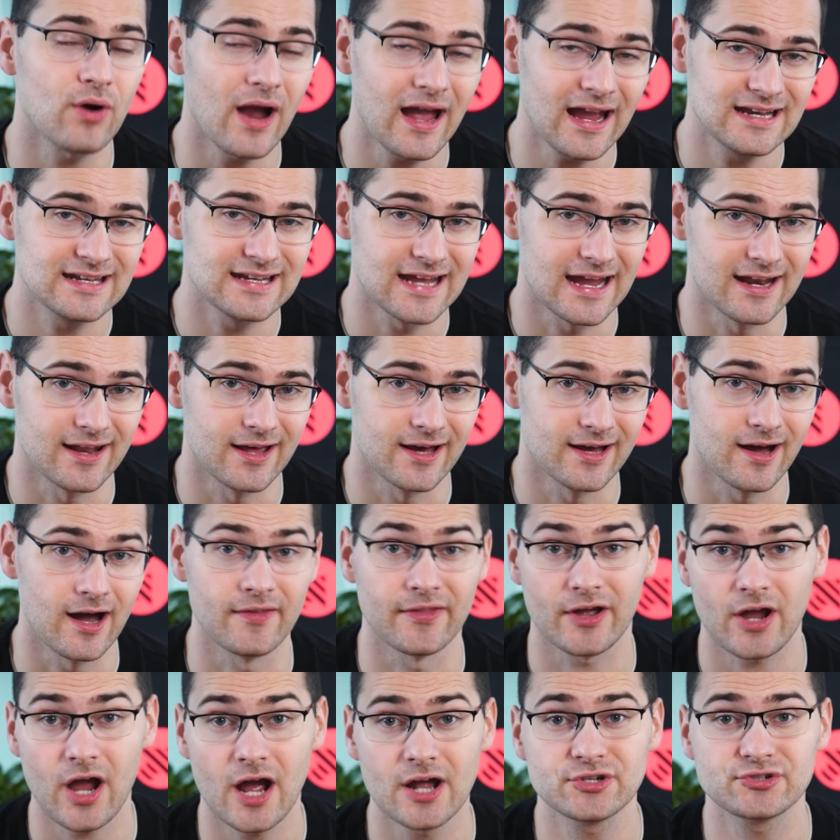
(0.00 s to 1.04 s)
Bright Data,
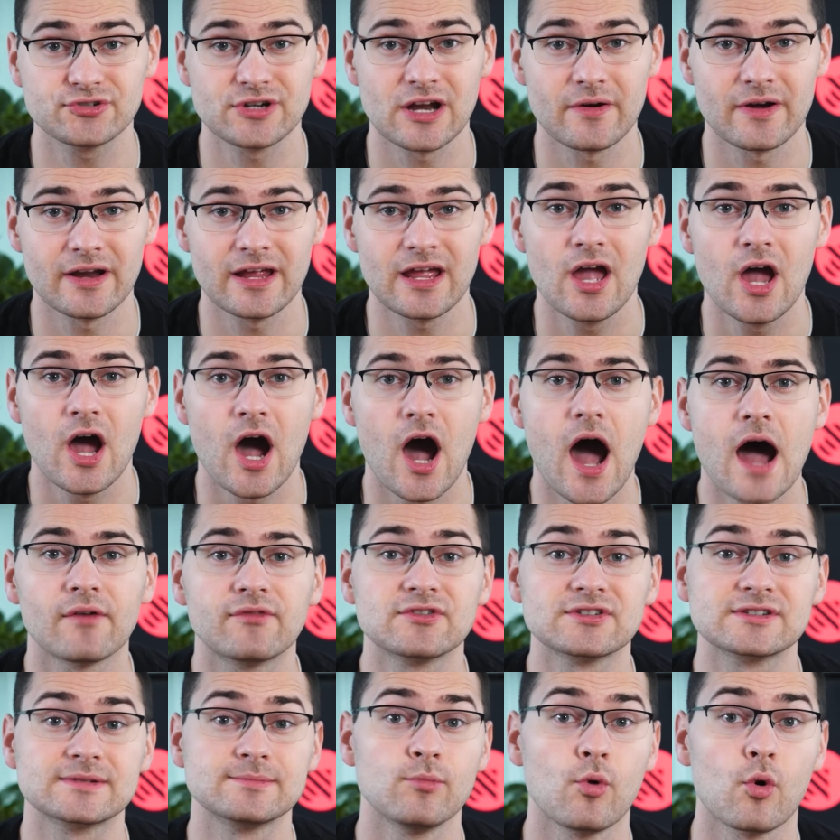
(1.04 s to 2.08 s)
on the contrary,
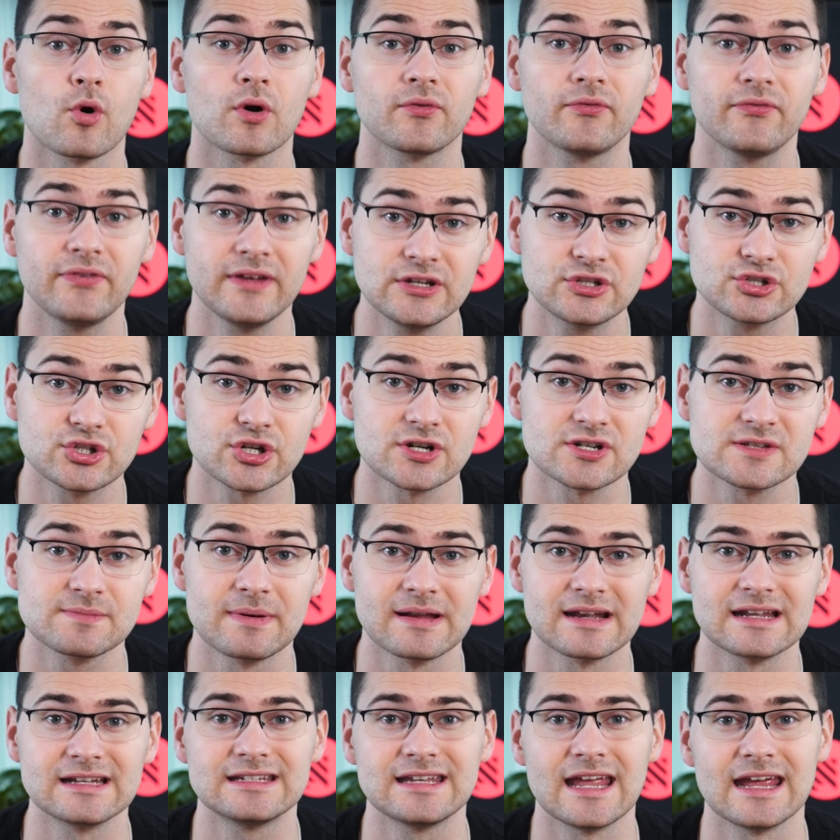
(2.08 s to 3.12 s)
offers more features,
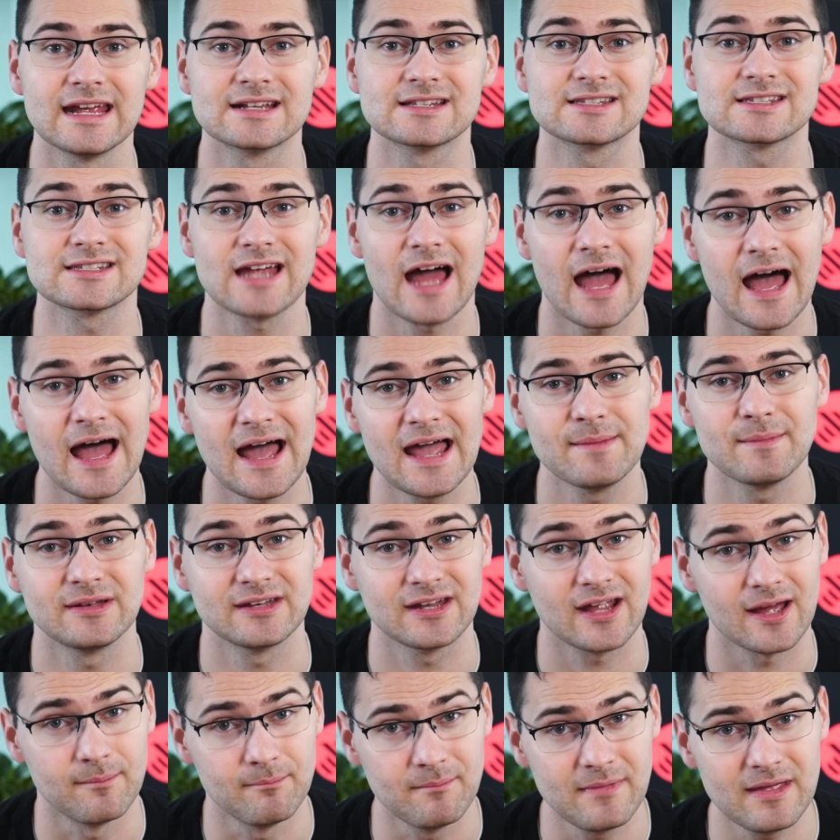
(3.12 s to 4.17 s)
but it takes time
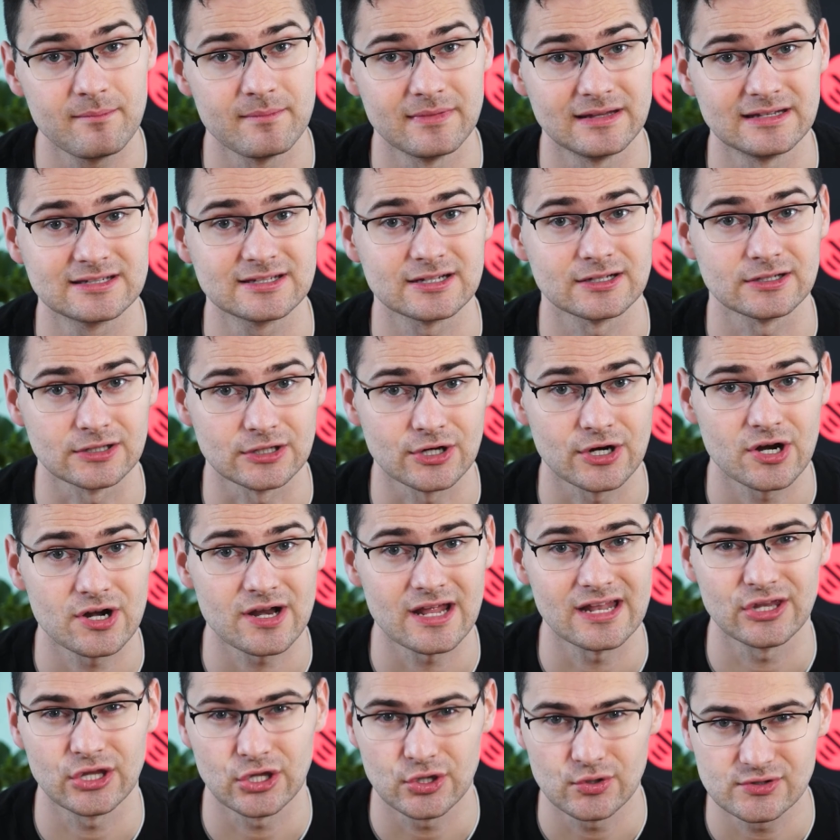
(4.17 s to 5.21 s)
and commitment to
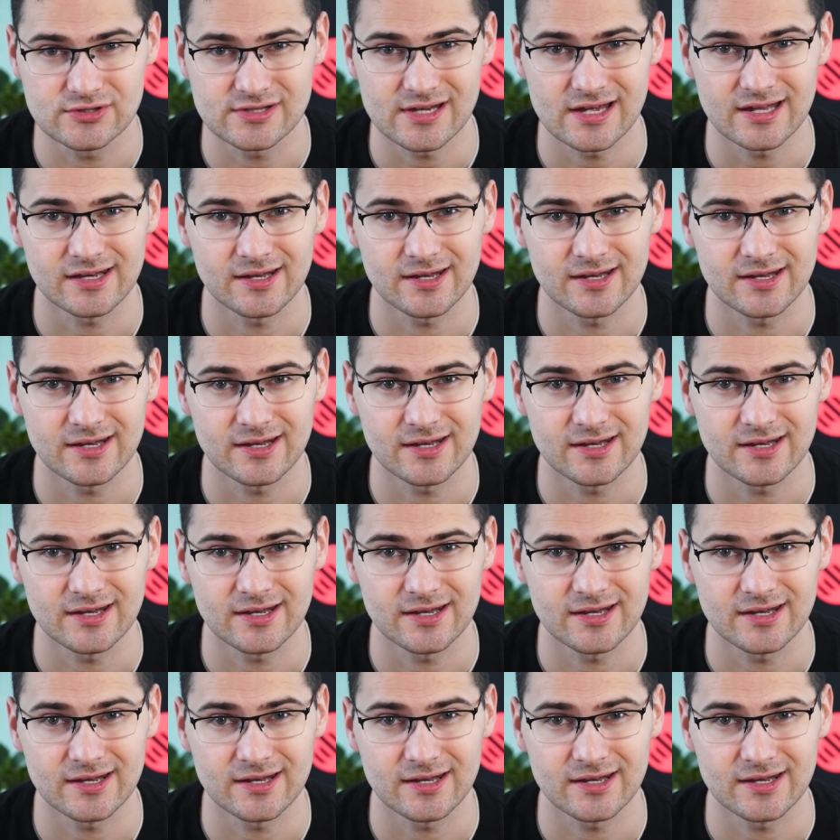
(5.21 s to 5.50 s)
learn and use